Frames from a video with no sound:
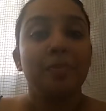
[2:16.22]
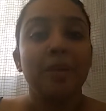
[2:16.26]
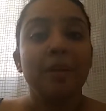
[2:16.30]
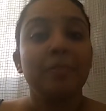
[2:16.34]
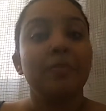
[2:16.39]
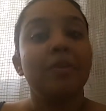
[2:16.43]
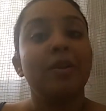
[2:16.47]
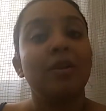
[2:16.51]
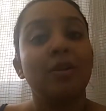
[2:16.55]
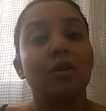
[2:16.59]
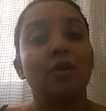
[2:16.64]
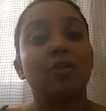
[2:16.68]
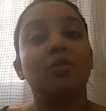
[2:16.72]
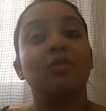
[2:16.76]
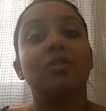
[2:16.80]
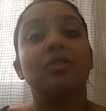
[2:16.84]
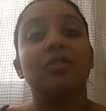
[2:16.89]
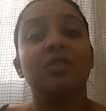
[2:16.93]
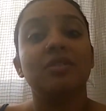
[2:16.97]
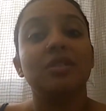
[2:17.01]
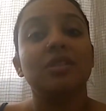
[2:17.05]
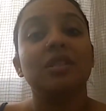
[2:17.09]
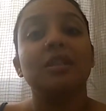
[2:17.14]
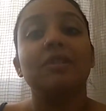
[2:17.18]
people are not going
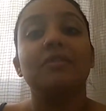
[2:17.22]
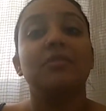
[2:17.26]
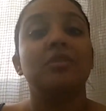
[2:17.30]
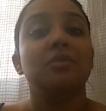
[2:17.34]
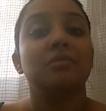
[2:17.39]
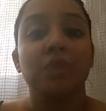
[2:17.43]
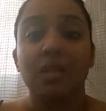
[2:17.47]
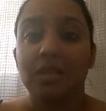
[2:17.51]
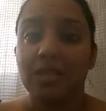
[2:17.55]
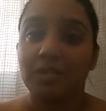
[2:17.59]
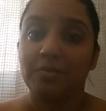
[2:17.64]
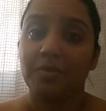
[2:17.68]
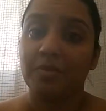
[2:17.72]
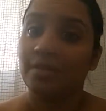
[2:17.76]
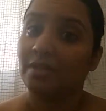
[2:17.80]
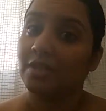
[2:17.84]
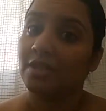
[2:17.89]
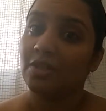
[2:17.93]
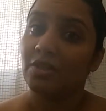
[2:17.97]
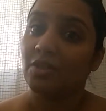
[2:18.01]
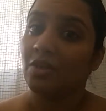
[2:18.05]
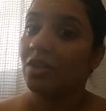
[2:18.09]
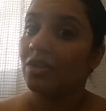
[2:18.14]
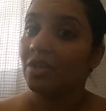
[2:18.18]
to receive from us because
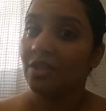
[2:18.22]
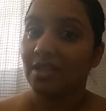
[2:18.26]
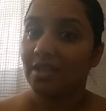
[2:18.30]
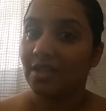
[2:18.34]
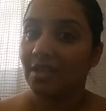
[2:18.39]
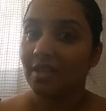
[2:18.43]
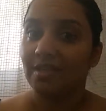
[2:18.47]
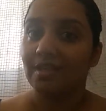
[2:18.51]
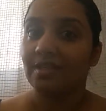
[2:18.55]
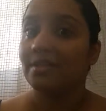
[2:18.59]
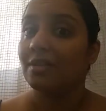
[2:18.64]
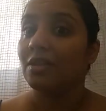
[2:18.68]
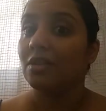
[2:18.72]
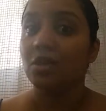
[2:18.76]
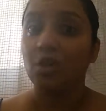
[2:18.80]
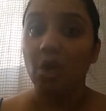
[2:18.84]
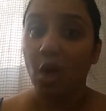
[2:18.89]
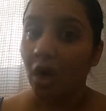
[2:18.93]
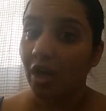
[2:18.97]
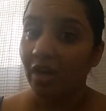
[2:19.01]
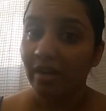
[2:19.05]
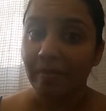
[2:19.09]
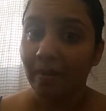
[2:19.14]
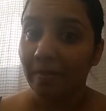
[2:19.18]
it's not just us, there's a
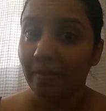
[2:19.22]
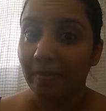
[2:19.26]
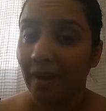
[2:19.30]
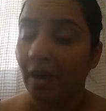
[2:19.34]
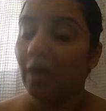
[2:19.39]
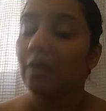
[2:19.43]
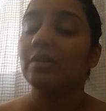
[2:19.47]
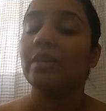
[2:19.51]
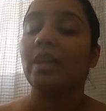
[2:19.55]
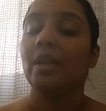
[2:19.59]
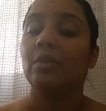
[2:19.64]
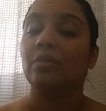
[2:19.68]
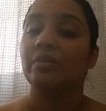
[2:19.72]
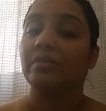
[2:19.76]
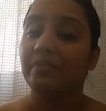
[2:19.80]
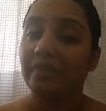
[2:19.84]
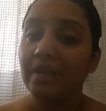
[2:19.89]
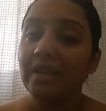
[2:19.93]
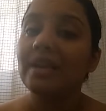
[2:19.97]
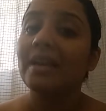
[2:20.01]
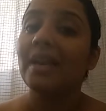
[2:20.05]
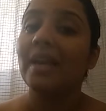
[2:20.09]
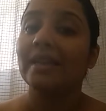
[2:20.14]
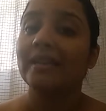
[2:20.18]
lot of people out there who
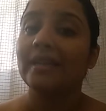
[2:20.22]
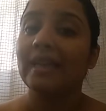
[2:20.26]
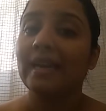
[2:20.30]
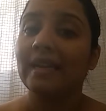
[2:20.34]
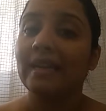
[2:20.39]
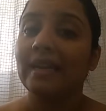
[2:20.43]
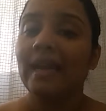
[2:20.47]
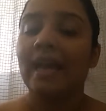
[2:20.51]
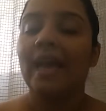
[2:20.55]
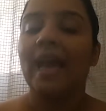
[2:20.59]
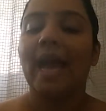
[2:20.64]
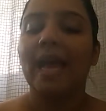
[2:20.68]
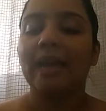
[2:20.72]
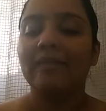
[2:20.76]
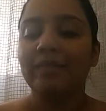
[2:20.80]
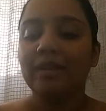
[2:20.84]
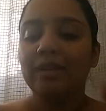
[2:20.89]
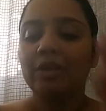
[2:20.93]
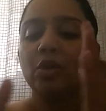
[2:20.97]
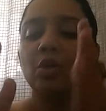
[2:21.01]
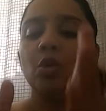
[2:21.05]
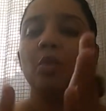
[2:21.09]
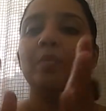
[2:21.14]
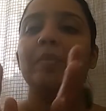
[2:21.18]
feel like that. And
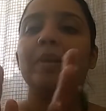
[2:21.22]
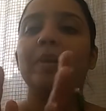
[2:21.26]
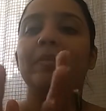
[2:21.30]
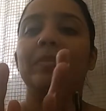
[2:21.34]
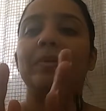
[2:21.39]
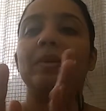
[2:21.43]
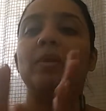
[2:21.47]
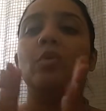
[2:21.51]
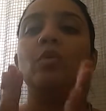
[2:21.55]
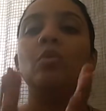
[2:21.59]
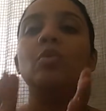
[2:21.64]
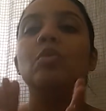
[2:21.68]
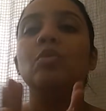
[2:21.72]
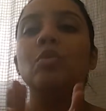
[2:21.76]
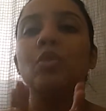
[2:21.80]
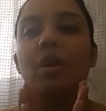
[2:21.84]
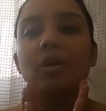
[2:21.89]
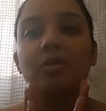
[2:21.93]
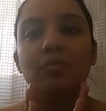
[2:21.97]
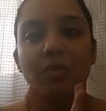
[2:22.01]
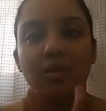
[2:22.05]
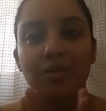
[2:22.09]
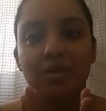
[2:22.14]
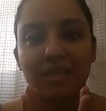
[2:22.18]
when two people who do
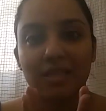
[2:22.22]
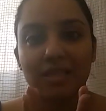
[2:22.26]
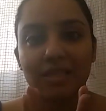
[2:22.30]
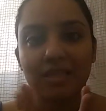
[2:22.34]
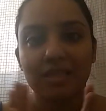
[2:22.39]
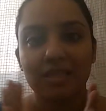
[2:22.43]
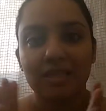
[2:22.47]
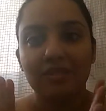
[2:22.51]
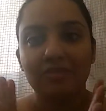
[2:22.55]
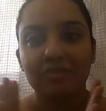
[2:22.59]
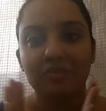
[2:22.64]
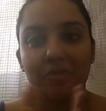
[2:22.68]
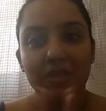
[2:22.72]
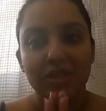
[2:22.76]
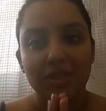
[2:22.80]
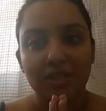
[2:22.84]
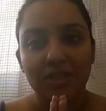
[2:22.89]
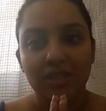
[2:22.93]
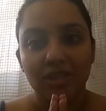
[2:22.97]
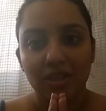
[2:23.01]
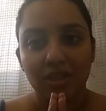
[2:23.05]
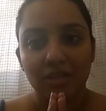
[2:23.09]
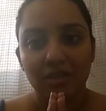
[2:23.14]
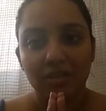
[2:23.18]
not want to receive meet
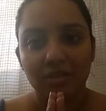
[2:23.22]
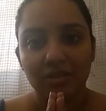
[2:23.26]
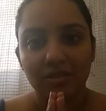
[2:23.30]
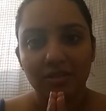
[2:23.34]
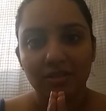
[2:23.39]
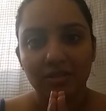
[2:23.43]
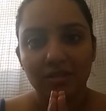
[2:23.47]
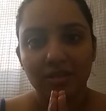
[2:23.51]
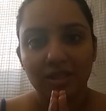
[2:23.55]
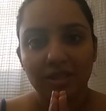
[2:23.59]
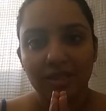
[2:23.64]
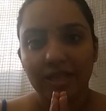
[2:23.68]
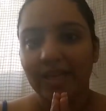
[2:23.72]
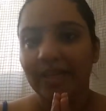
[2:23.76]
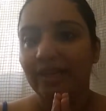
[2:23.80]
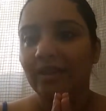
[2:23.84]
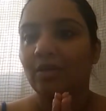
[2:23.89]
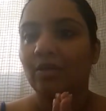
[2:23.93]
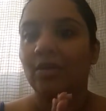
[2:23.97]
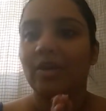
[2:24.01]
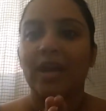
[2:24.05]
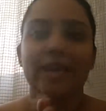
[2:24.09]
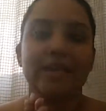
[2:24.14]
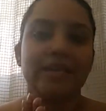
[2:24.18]
each other, it
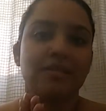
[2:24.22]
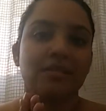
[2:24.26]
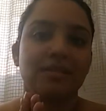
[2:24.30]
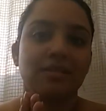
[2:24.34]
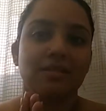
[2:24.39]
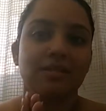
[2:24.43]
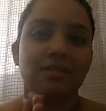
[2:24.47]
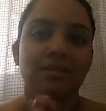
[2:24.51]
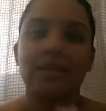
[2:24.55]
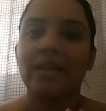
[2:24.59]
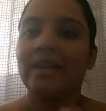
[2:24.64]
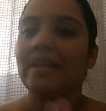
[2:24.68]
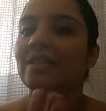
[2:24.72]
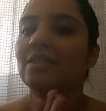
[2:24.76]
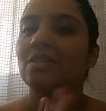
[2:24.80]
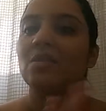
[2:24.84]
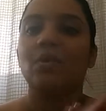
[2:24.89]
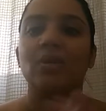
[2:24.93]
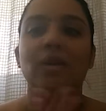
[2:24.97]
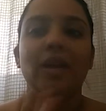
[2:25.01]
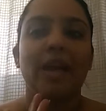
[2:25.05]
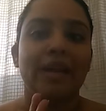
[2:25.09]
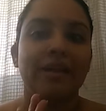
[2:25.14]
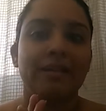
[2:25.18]
collides. Things
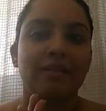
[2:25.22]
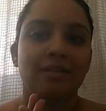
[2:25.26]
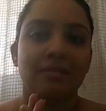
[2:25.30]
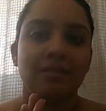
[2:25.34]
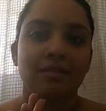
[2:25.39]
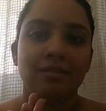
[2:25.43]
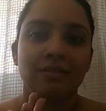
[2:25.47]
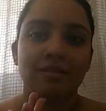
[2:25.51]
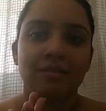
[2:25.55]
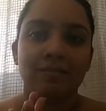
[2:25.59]
collide.